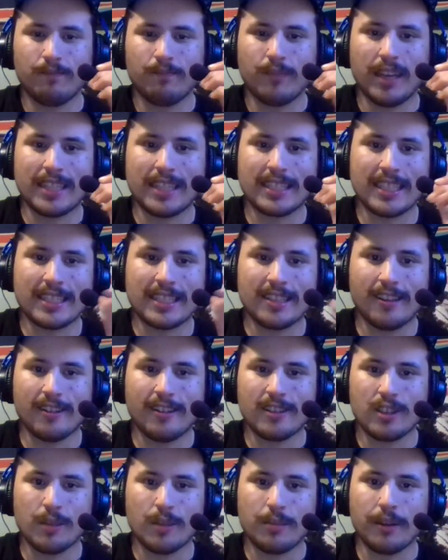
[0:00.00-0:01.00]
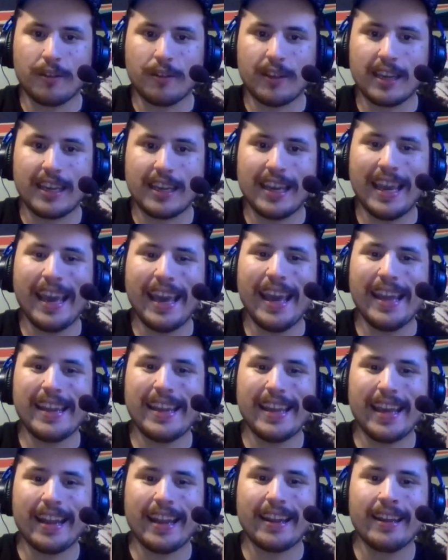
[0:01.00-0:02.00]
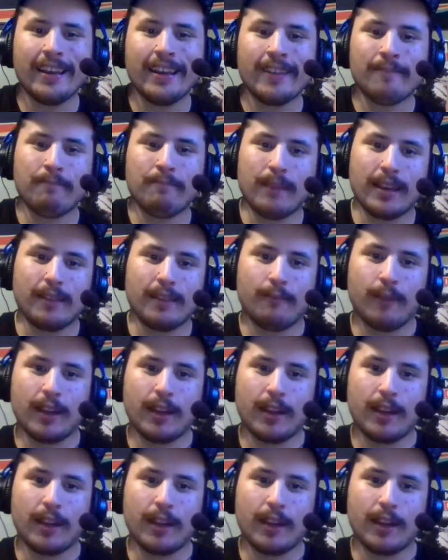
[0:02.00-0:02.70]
knocks Godzilla into a building, and then what